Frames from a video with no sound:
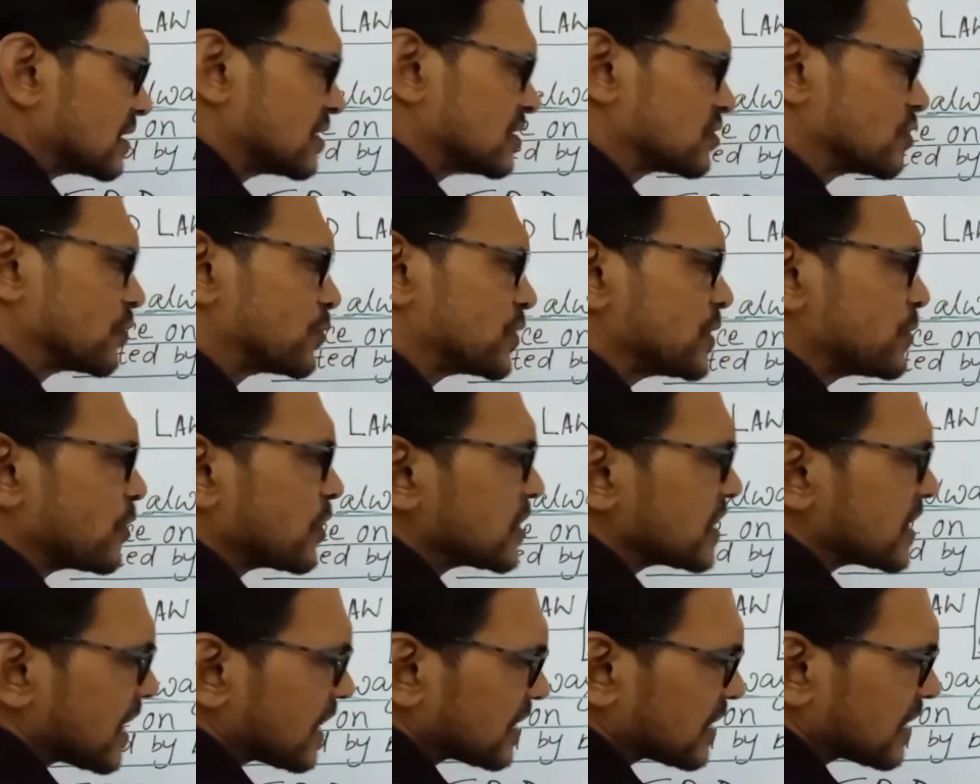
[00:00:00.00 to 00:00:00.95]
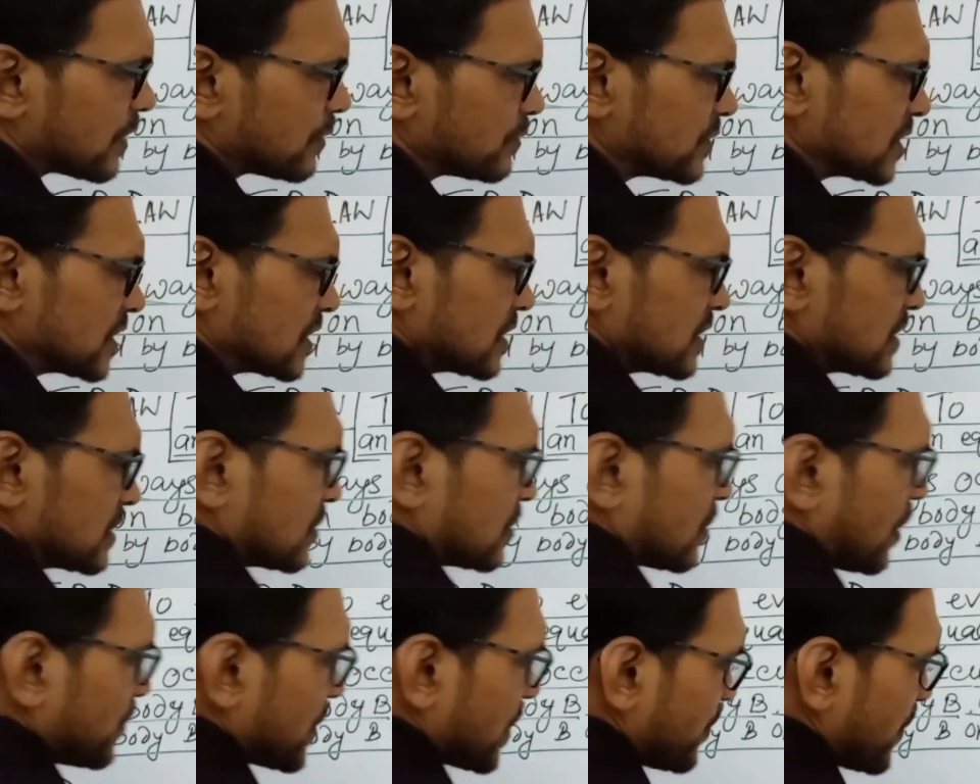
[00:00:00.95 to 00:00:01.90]
So free body diagram
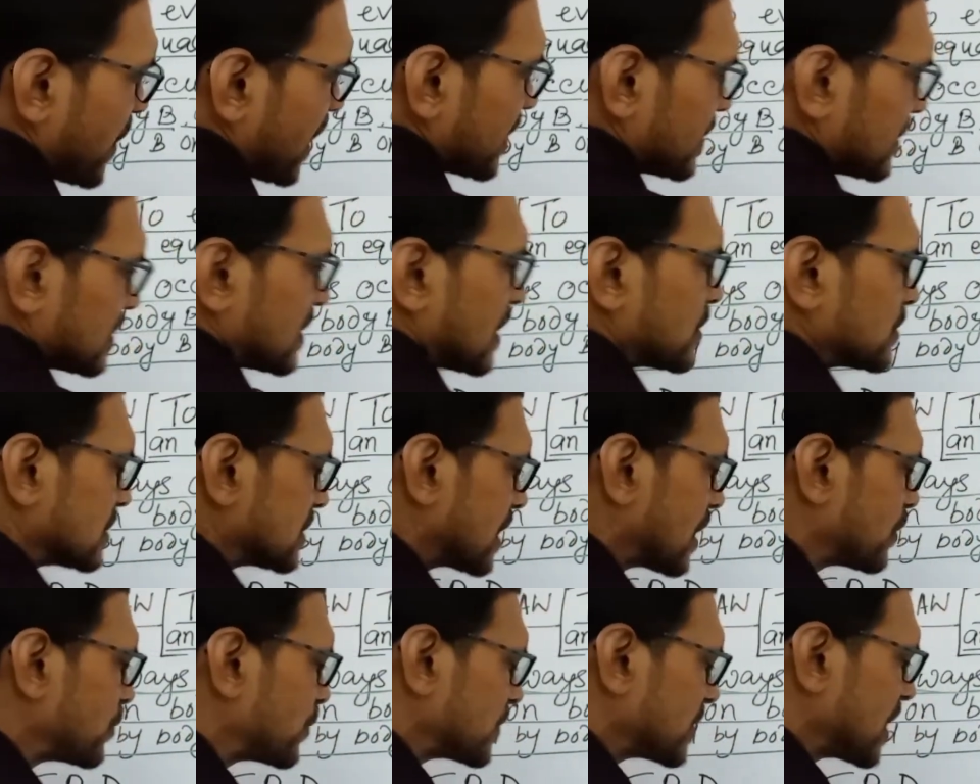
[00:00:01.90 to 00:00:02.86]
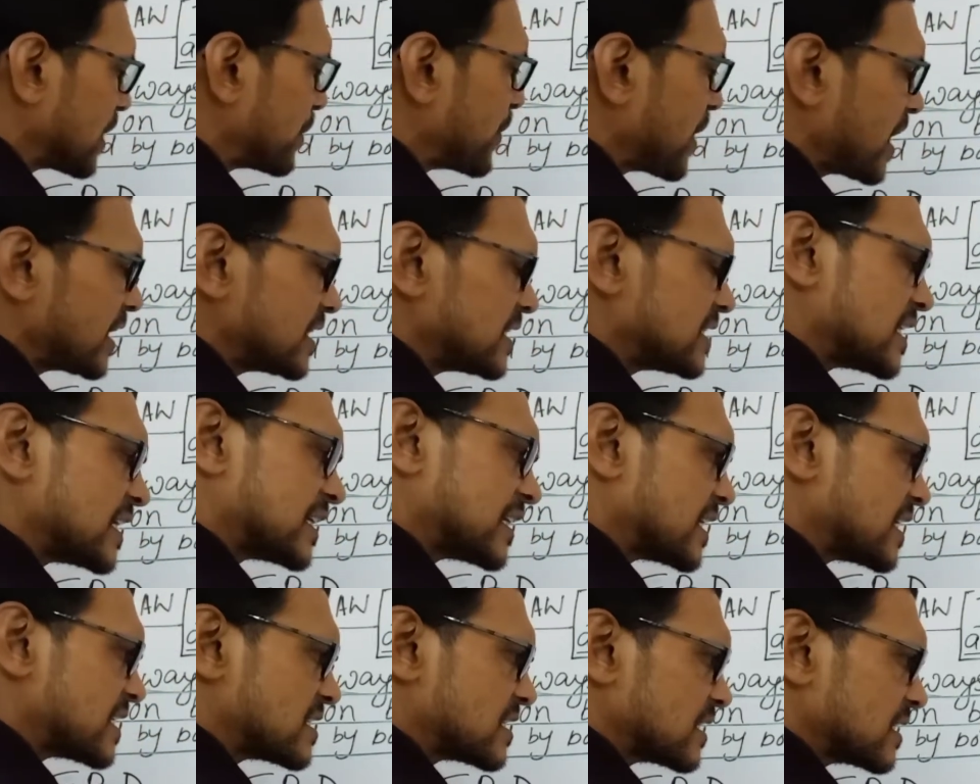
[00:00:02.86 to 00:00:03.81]
of the man. Now the man is at
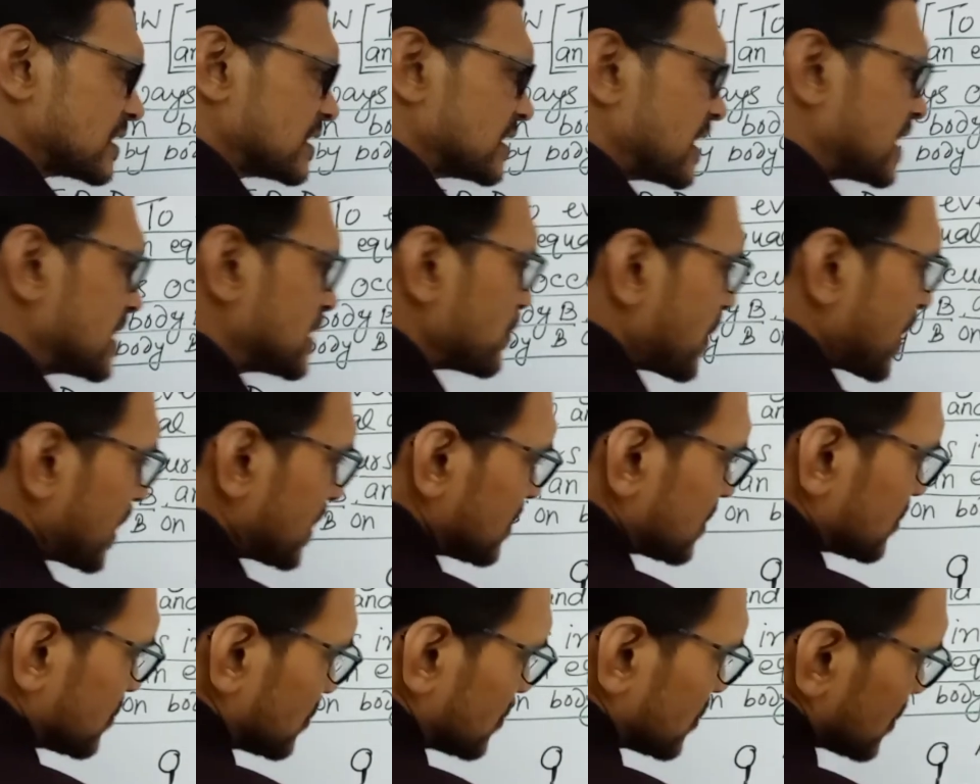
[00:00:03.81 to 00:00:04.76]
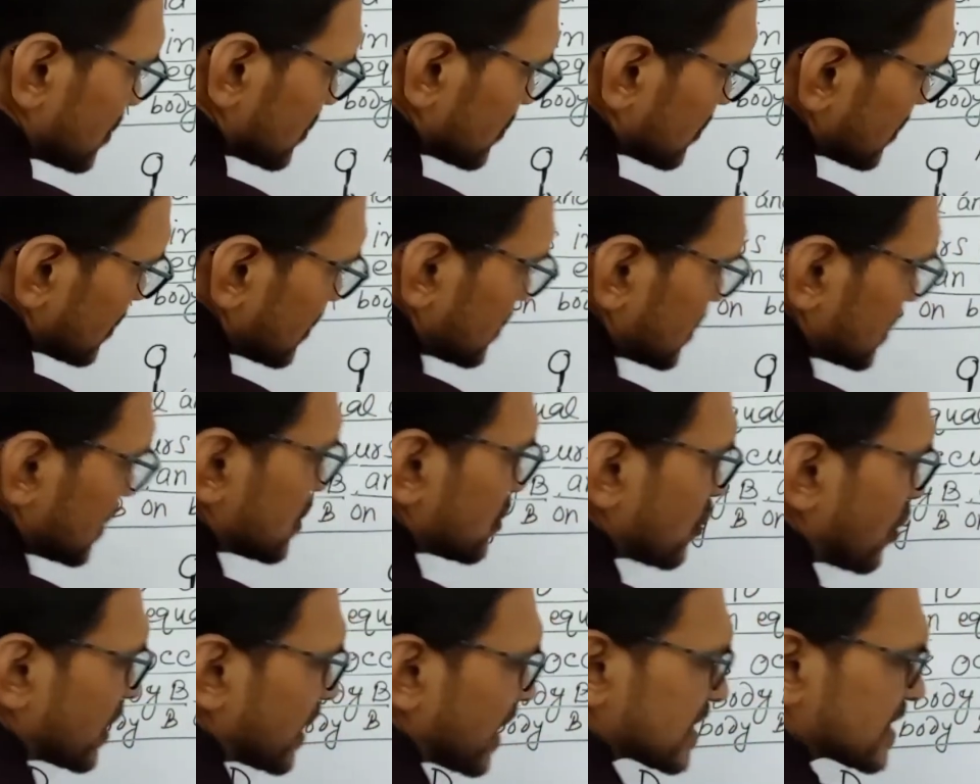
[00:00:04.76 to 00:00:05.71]
rest. That is, man is
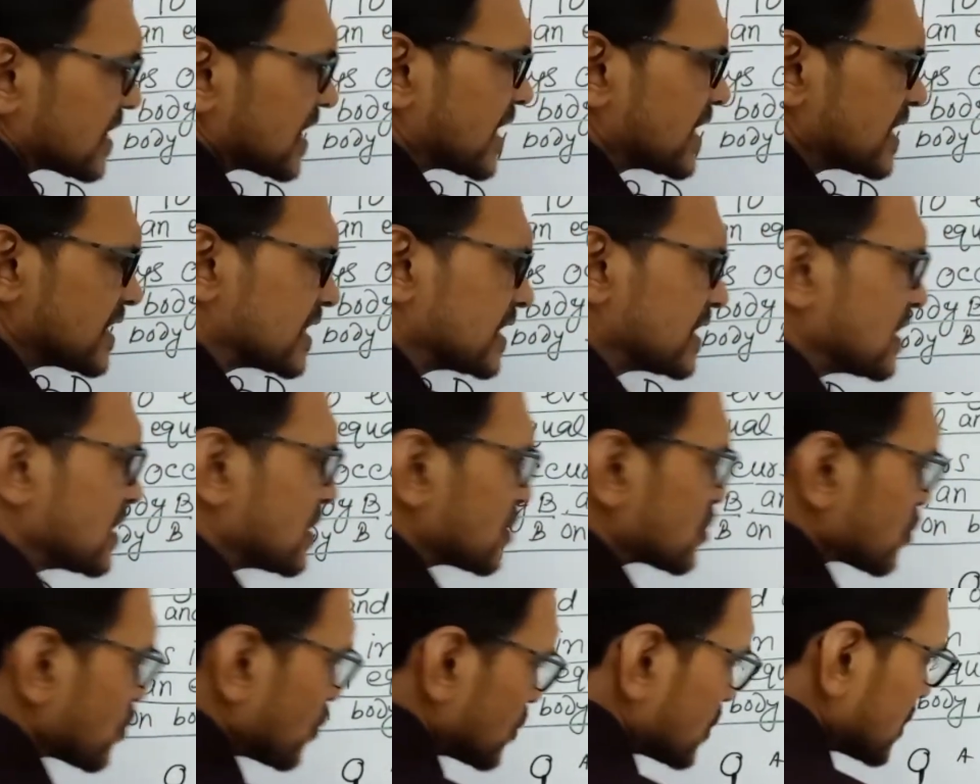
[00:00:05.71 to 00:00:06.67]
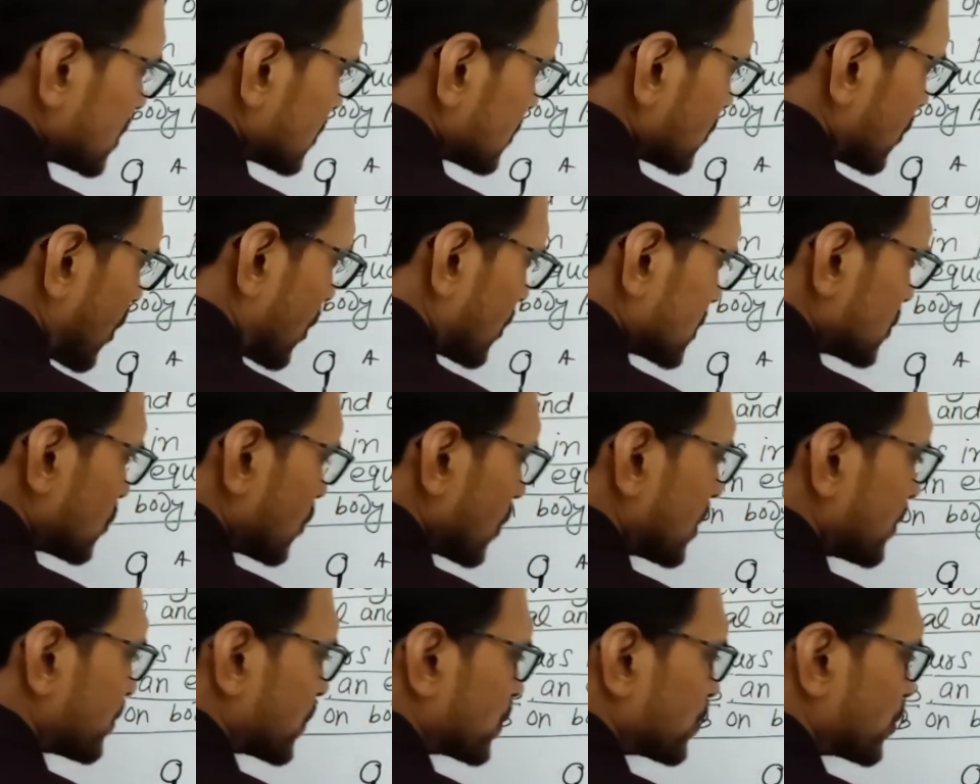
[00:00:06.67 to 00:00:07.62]
not accelerating. So
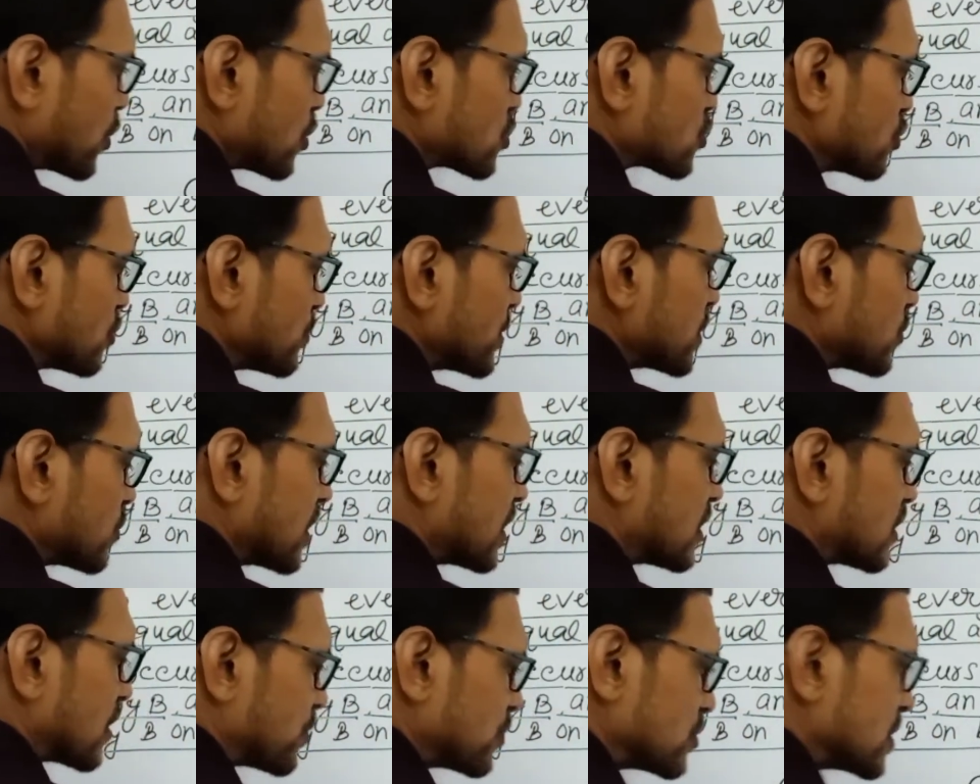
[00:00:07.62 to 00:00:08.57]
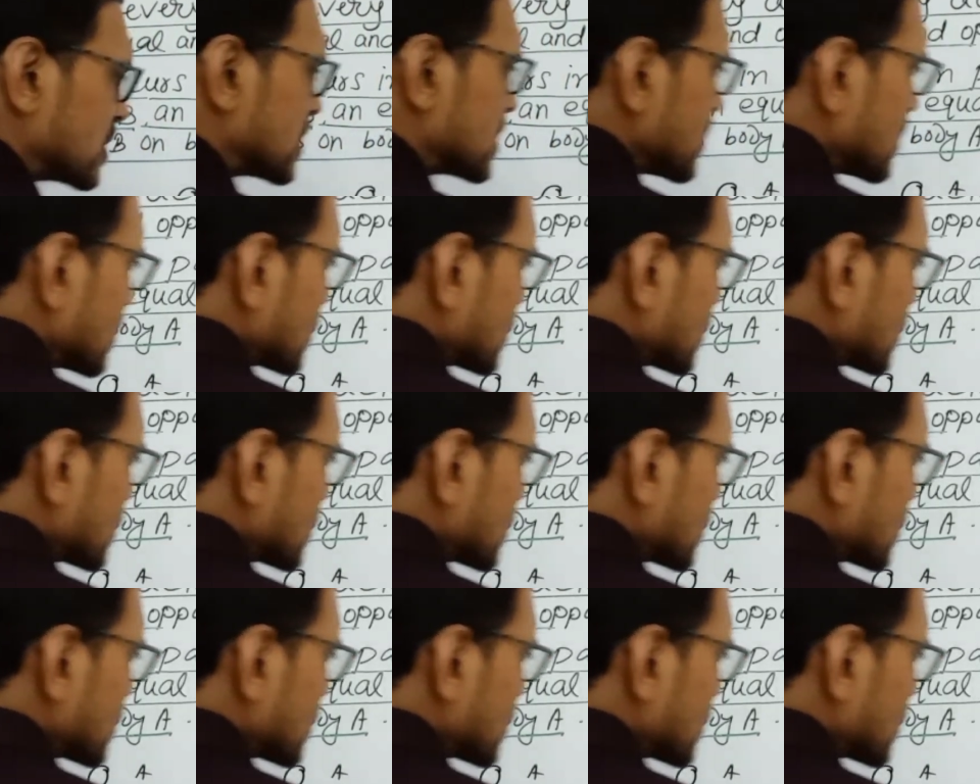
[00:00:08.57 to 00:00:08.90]
equal force will be equal and opposite.